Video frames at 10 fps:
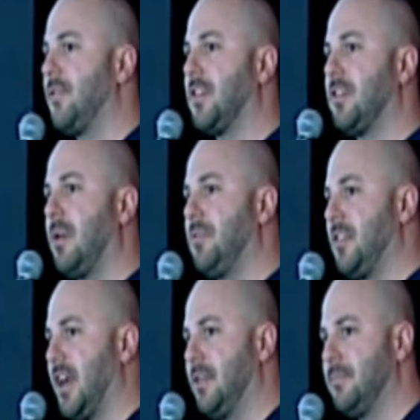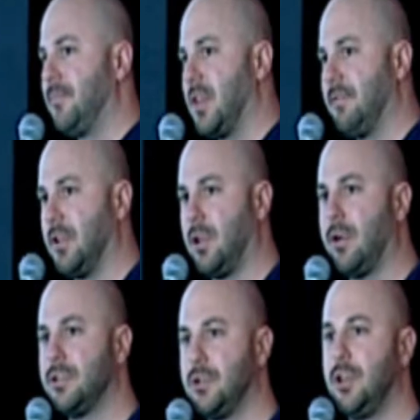of a subset of the
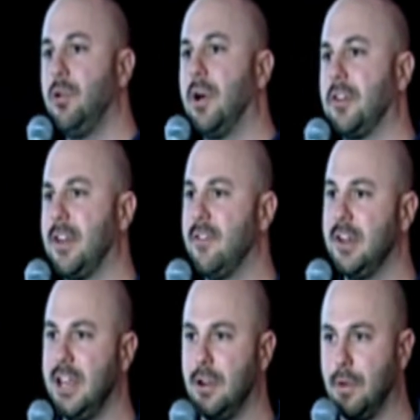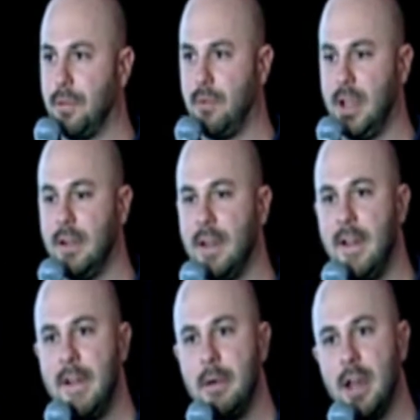larger UL 1703,
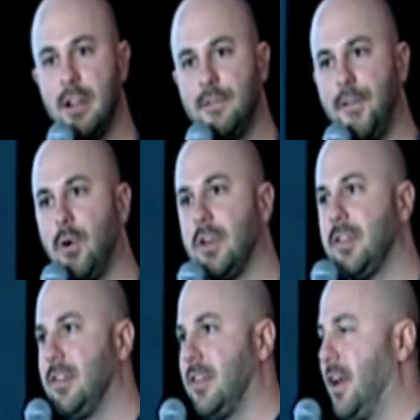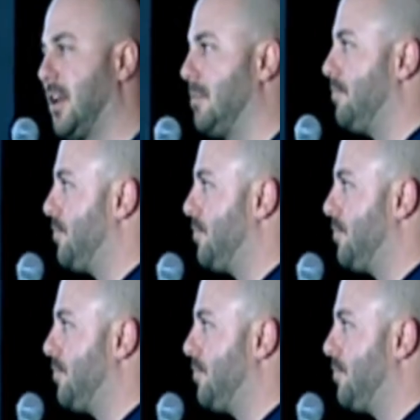and its focus is on